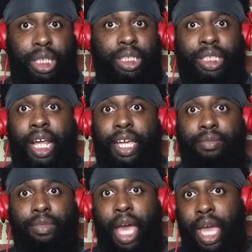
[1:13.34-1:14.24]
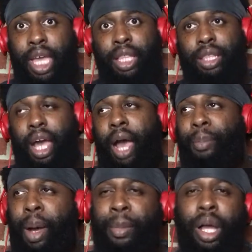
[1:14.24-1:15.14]
it's like, hey, I'm,
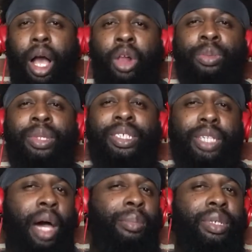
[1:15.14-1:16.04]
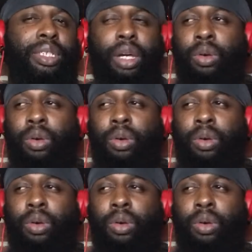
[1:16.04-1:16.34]
I'm gonna call them the zombies.